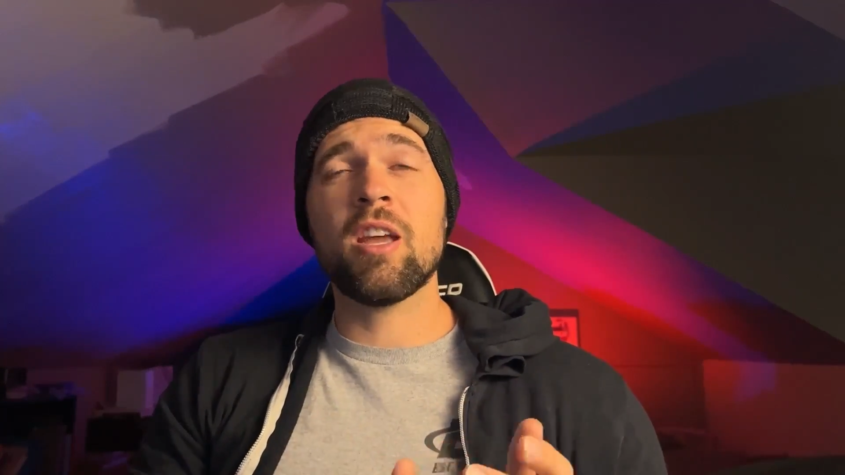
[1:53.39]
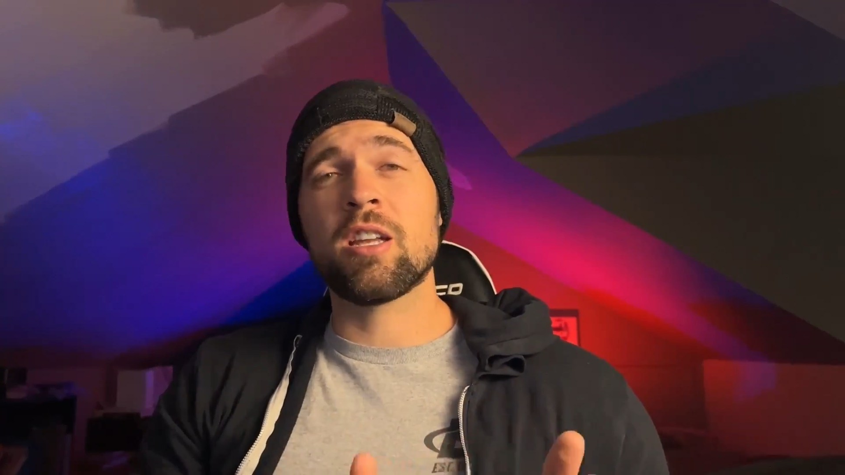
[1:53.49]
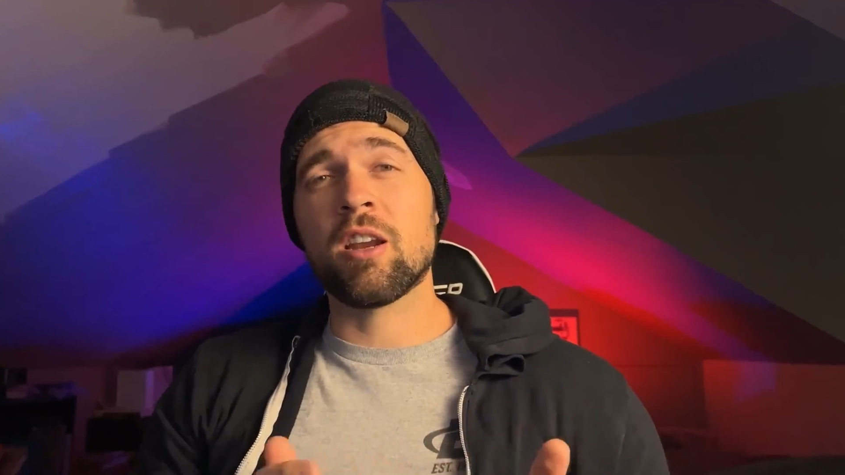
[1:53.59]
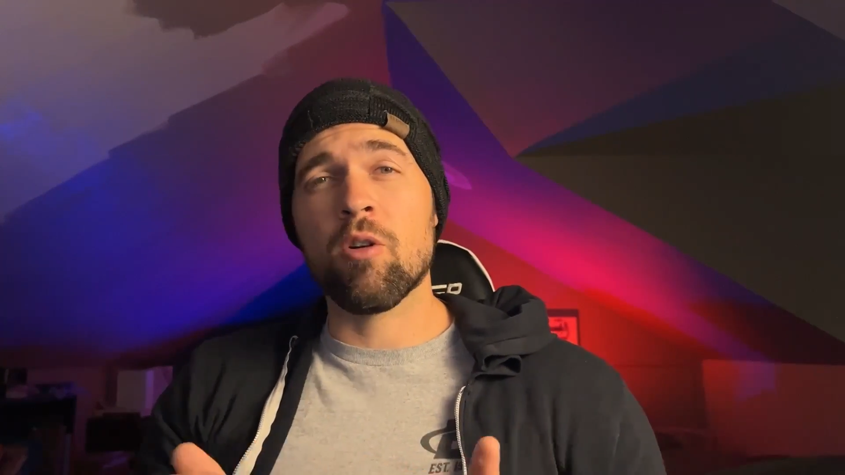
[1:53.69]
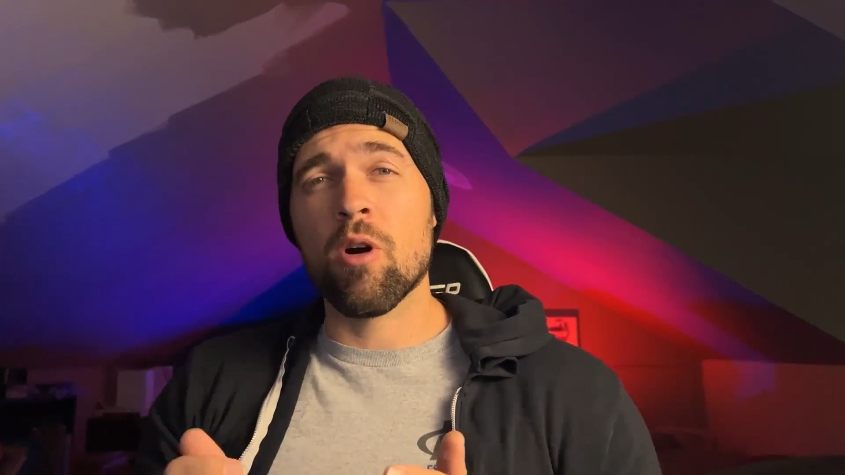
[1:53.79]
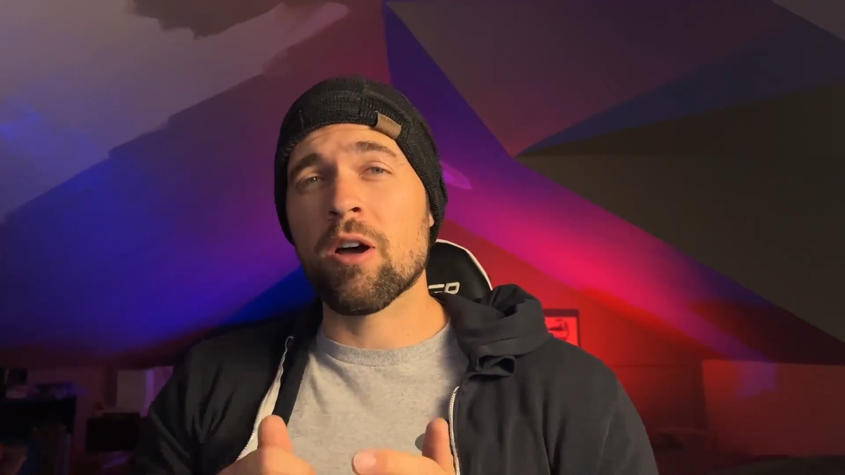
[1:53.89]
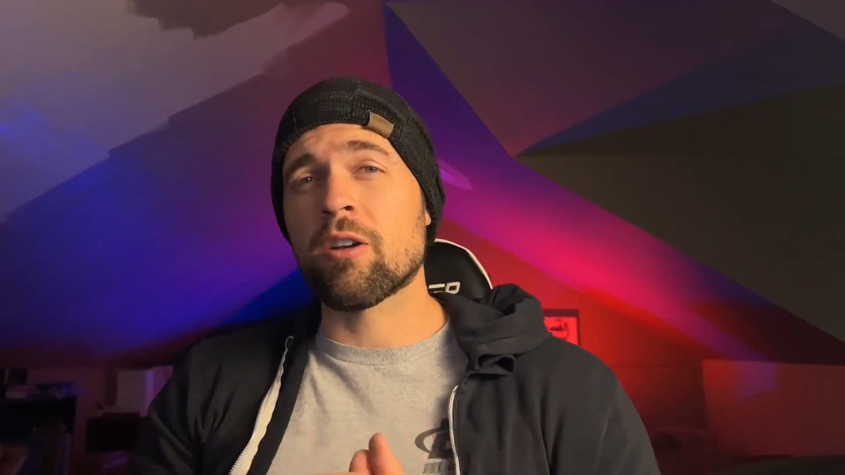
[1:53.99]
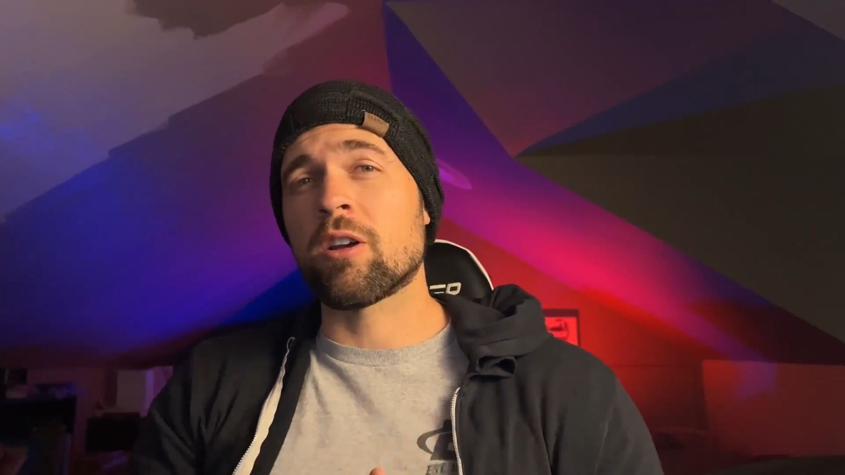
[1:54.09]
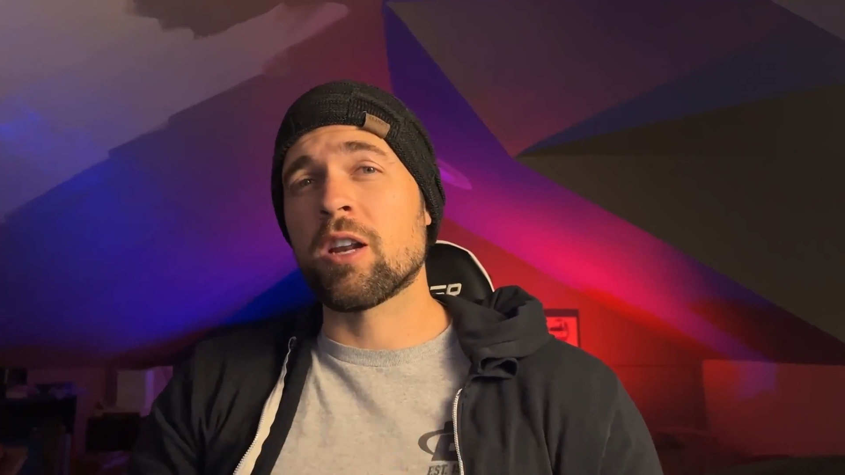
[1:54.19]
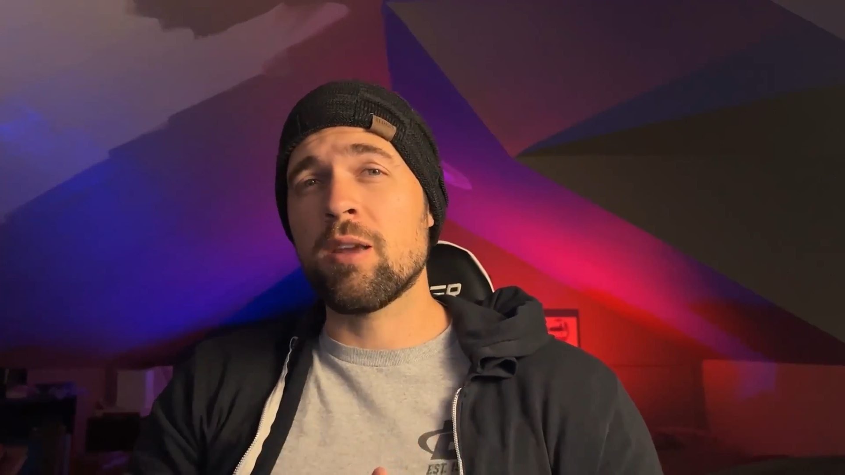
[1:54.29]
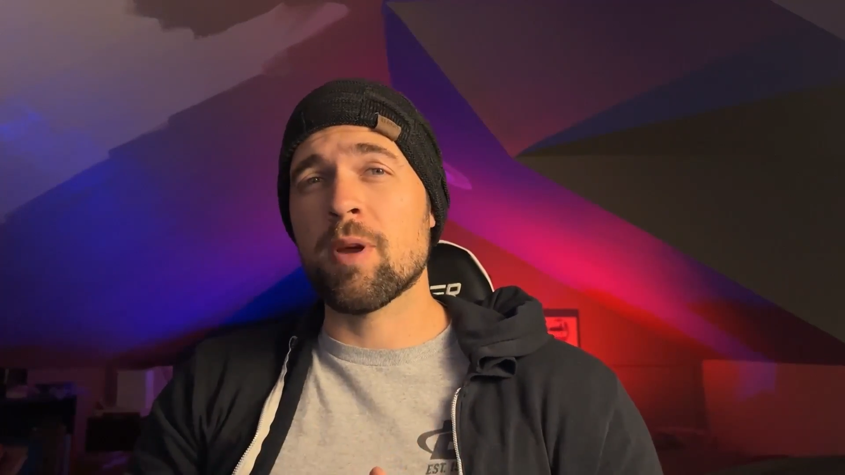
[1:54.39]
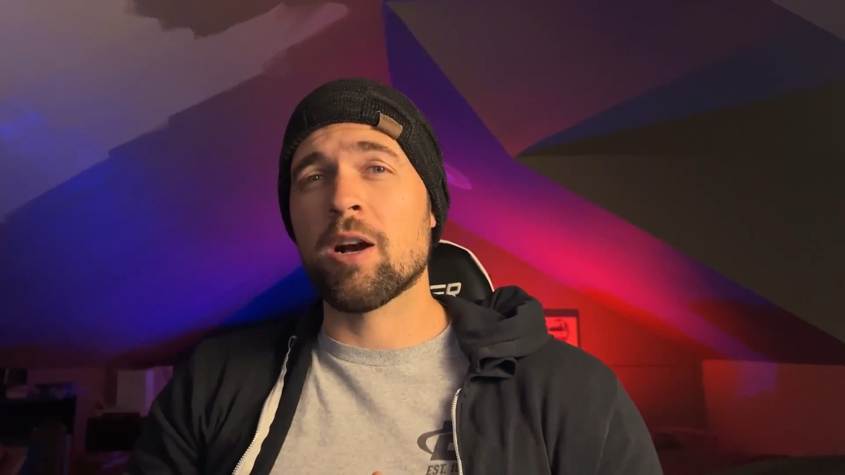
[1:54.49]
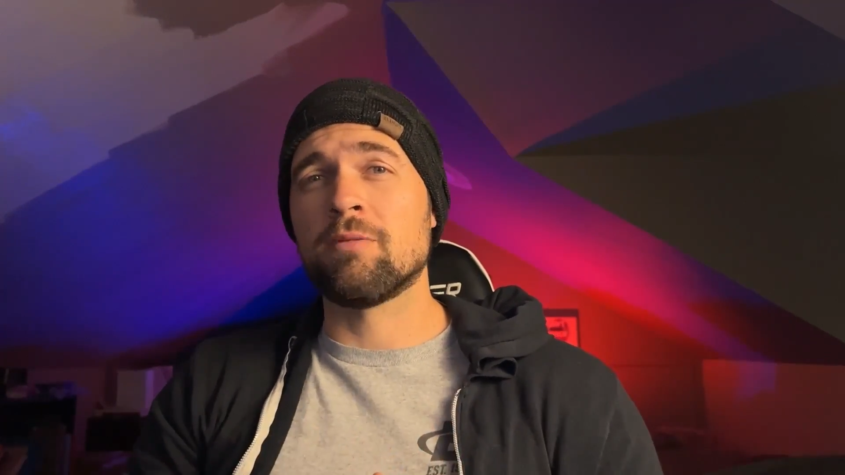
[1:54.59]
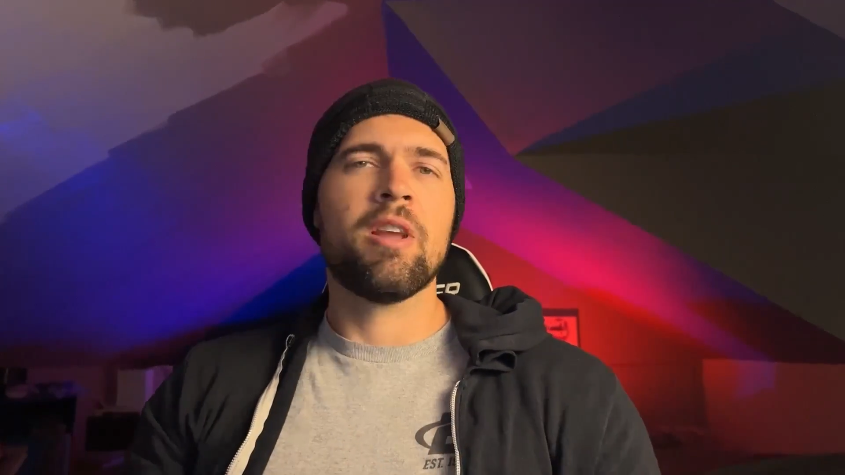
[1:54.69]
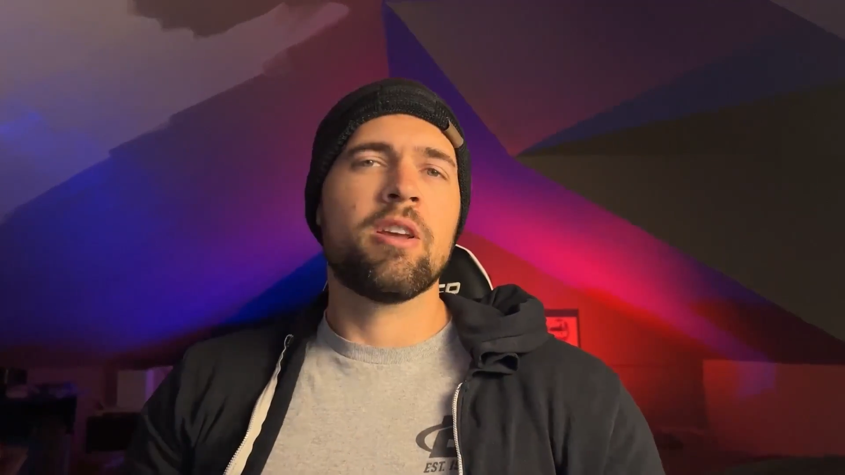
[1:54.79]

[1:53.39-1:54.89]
and go out on an email.